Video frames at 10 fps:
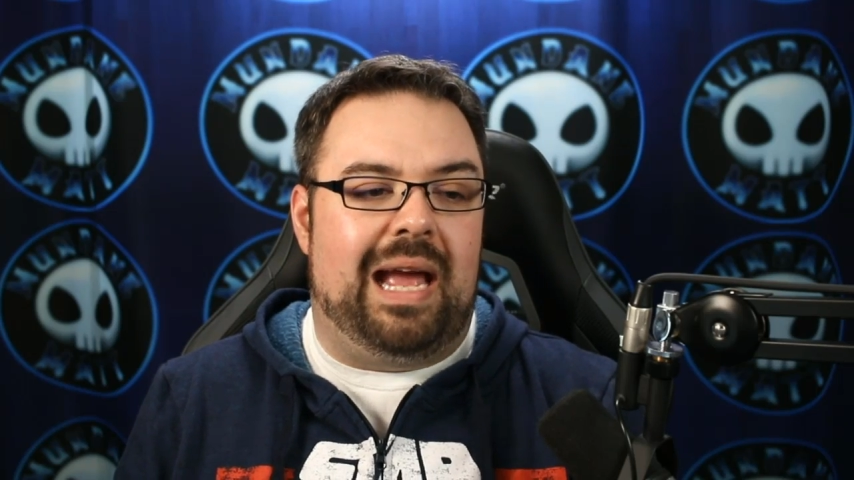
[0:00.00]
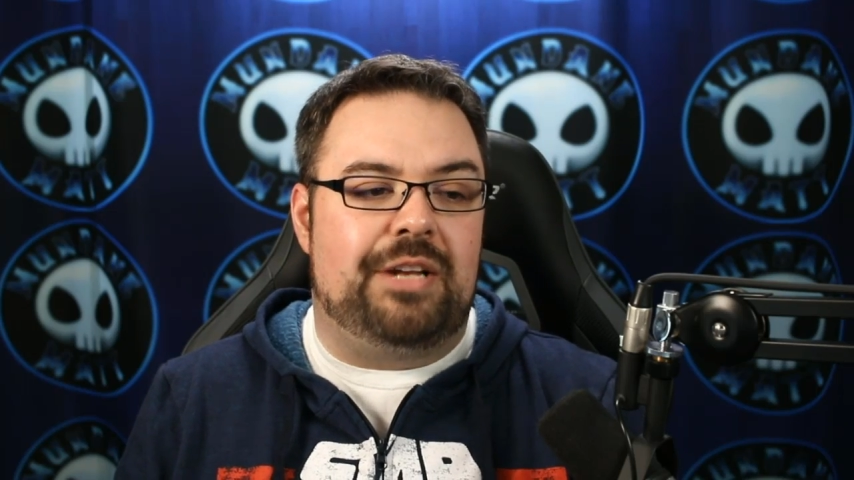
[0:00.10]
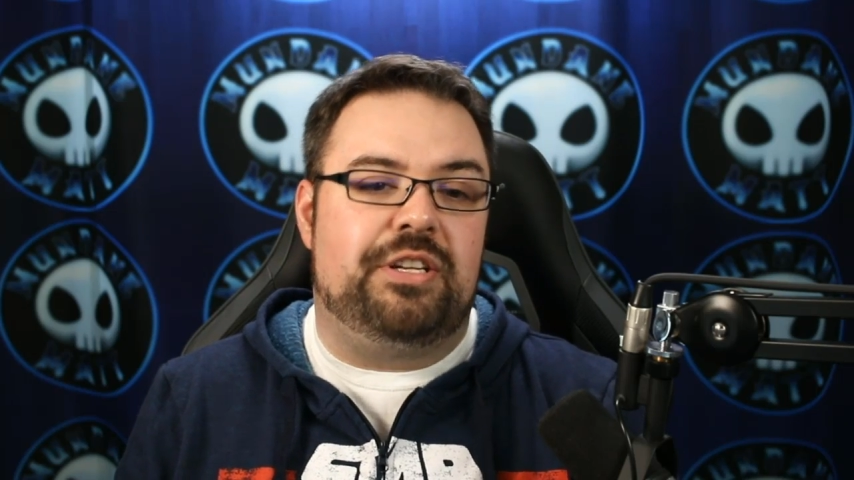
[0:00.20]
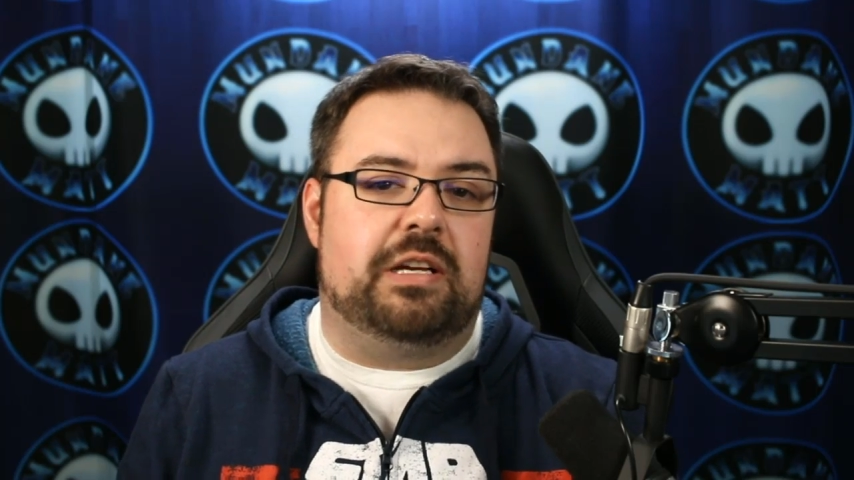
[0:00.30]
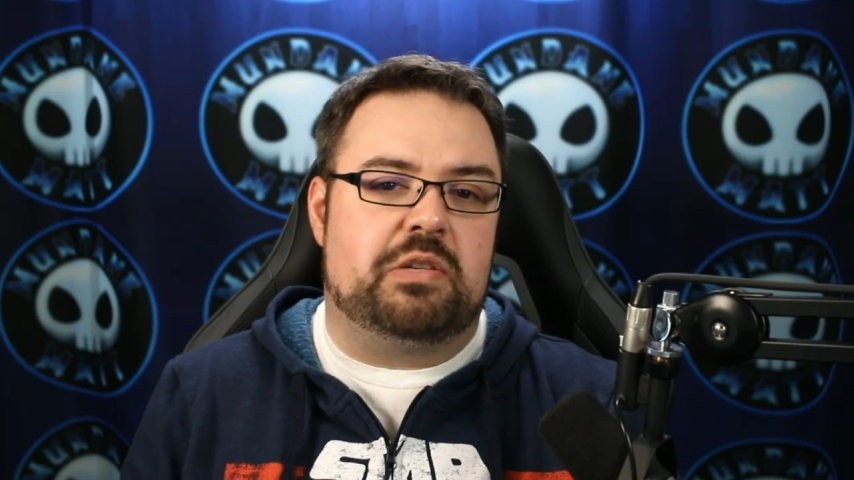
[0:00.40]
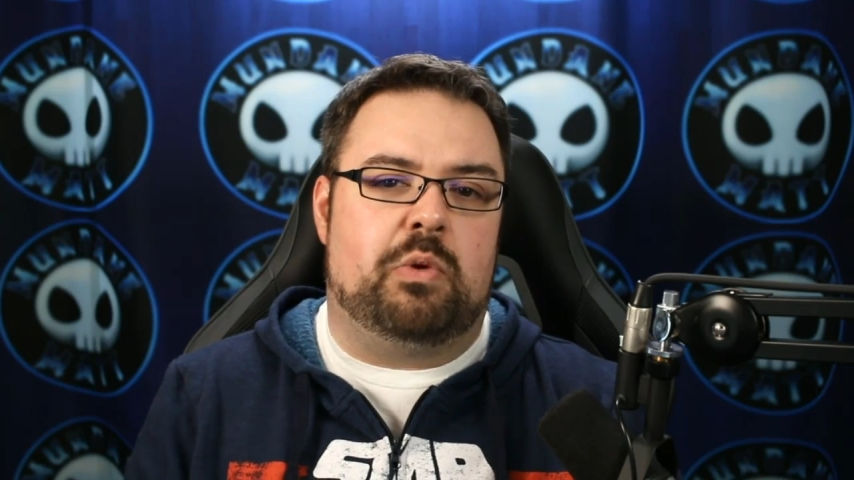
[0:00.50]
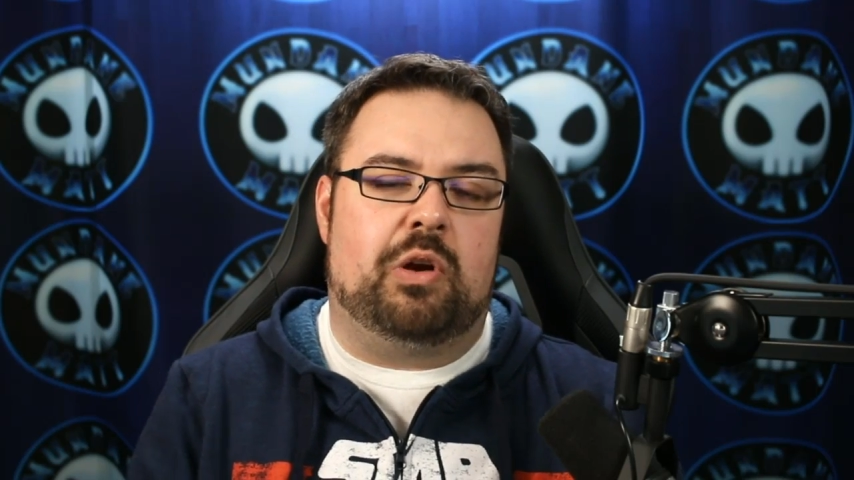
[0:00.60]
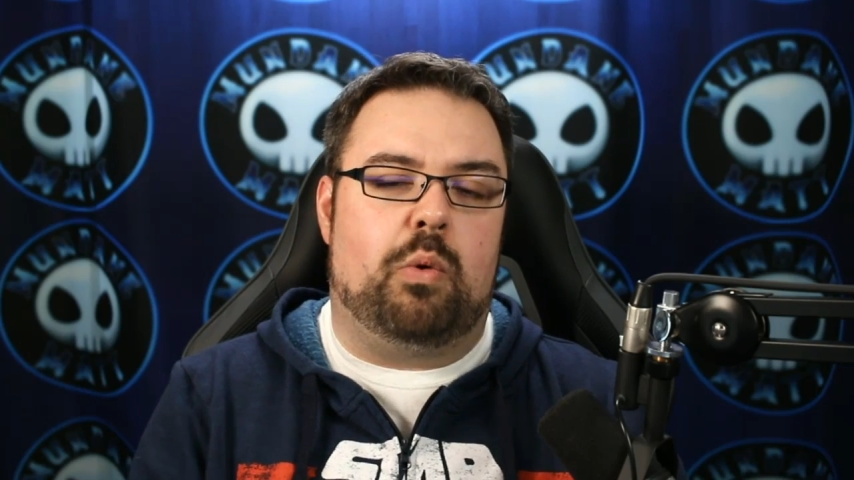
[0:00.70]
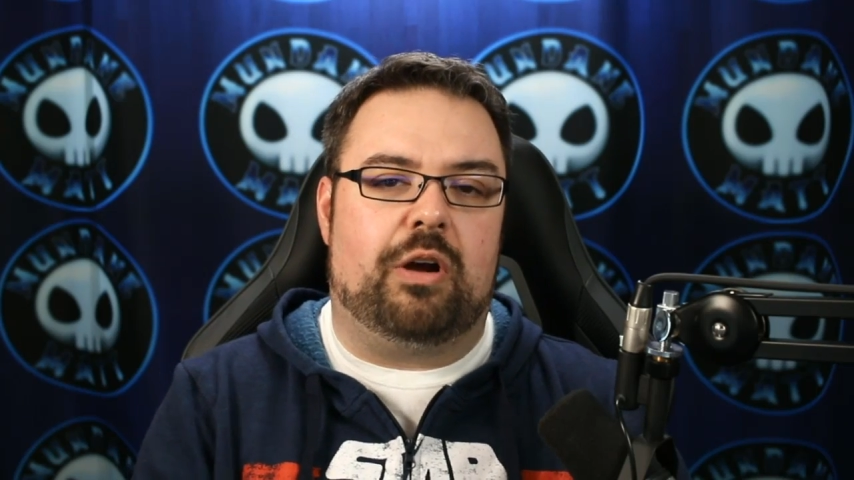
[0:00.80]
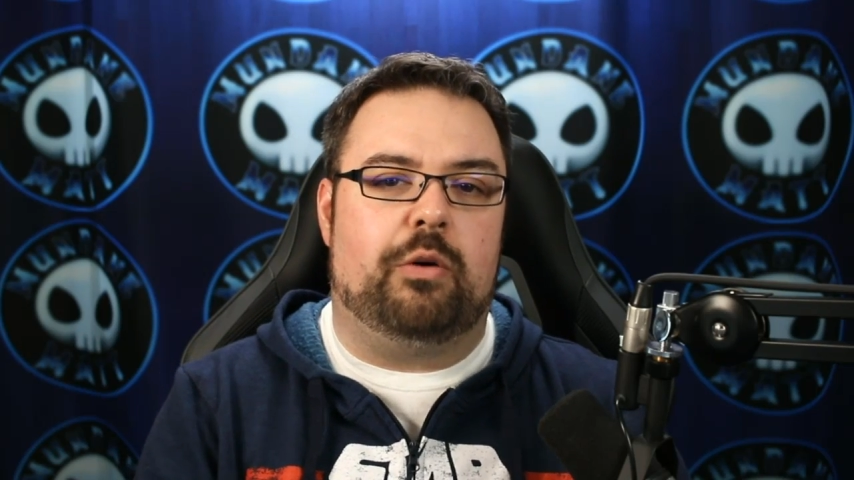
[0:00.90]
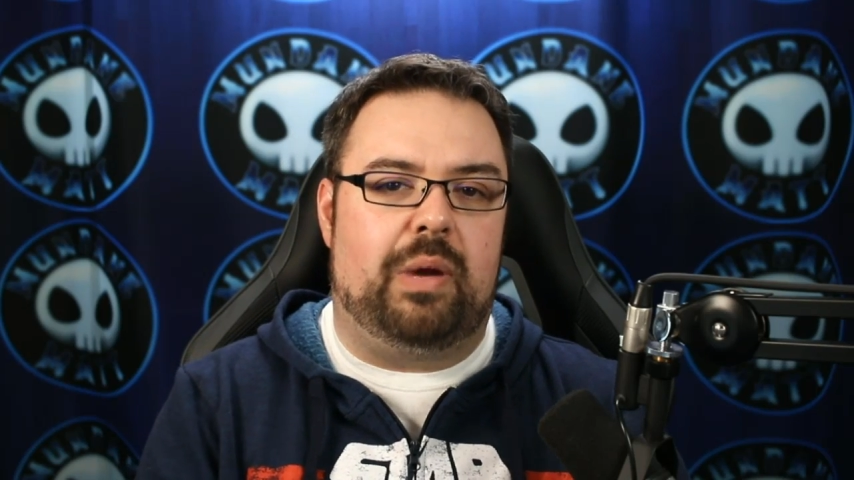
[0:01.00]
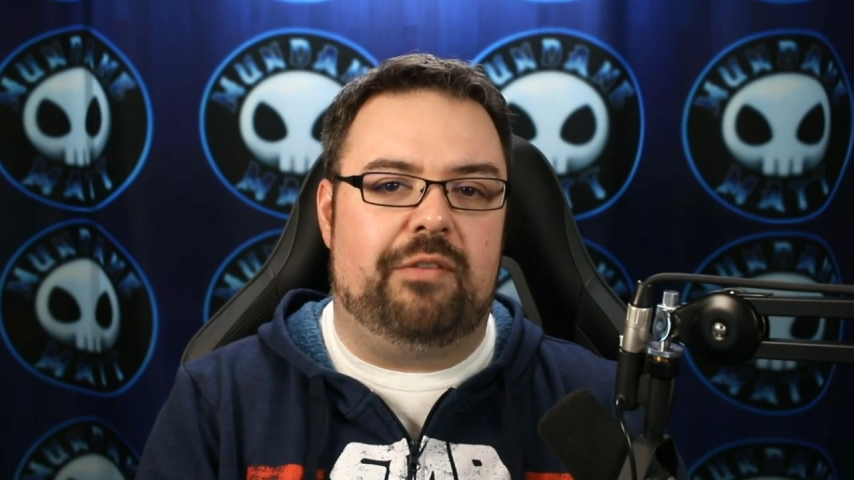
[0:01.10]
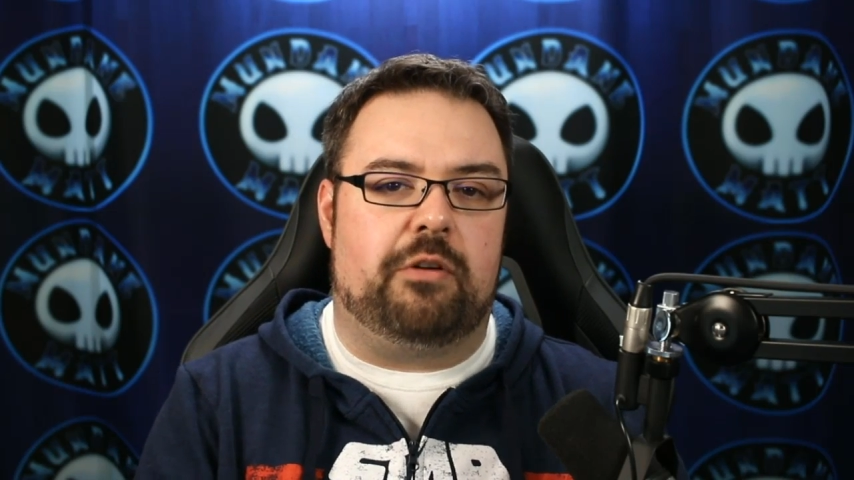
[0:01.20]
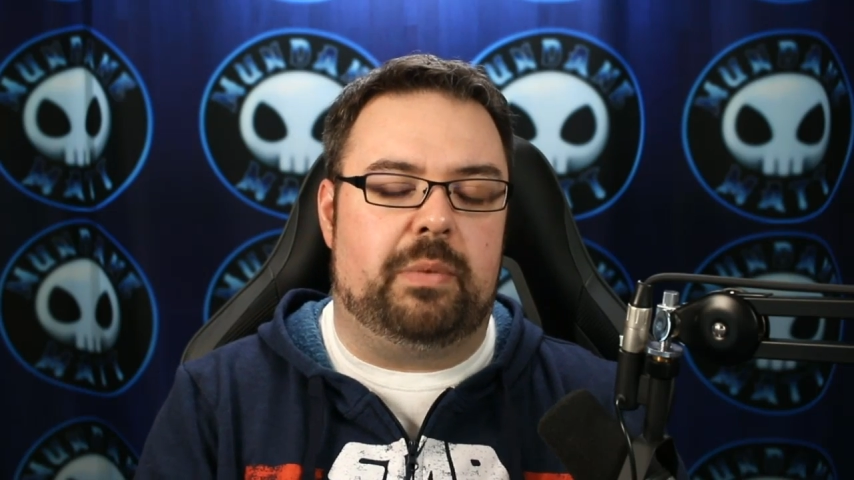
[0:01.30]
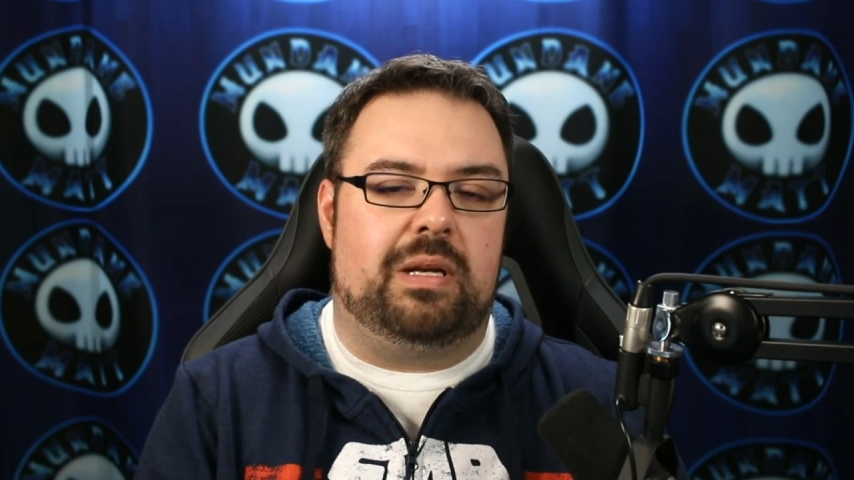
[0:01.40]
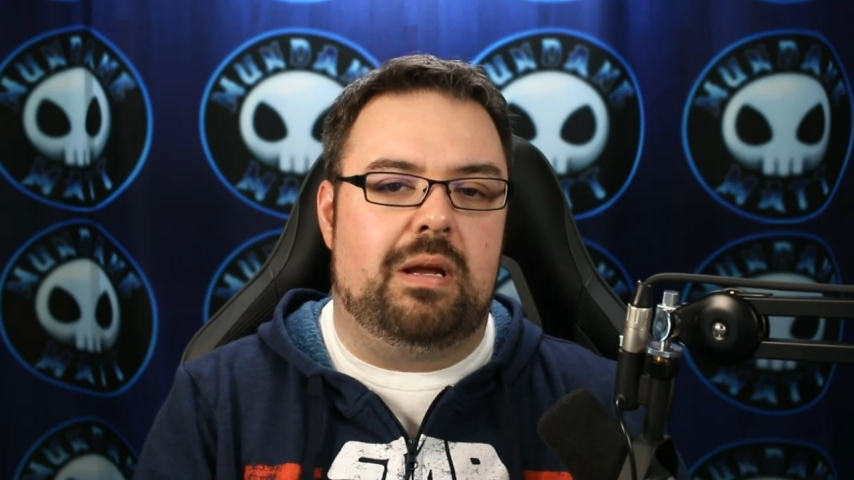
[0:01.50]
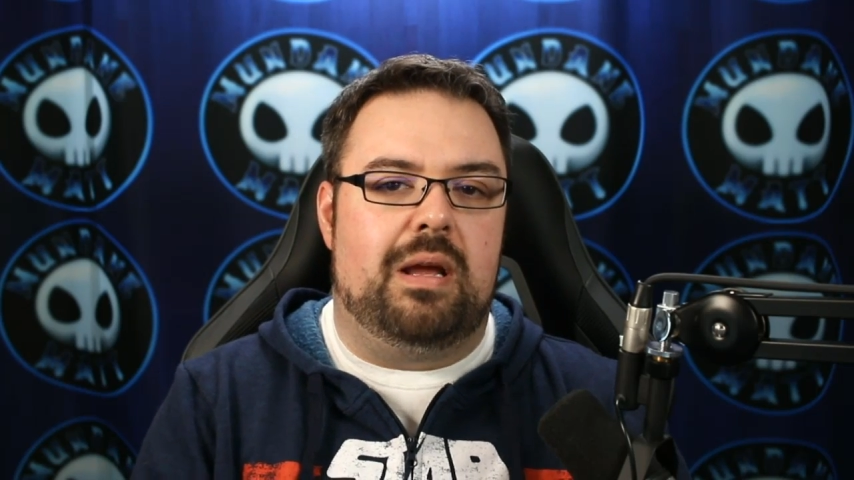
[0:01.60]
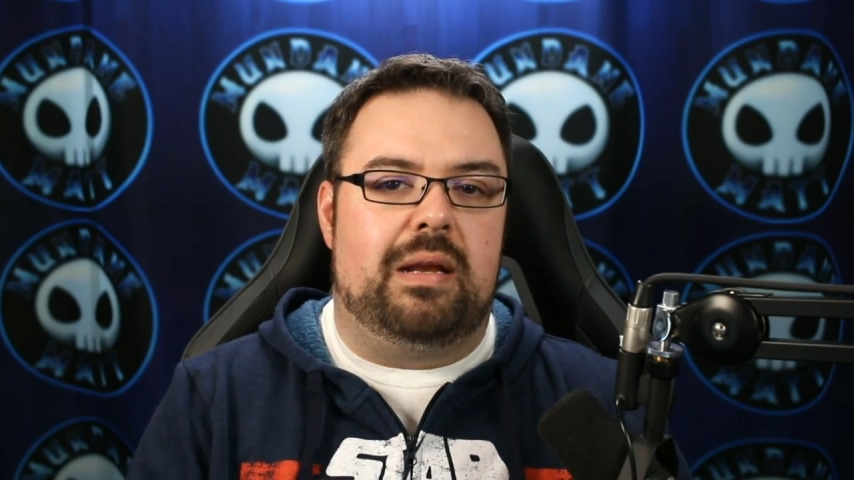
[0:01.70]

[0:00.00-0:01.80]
and she doesn't want to walk away from it.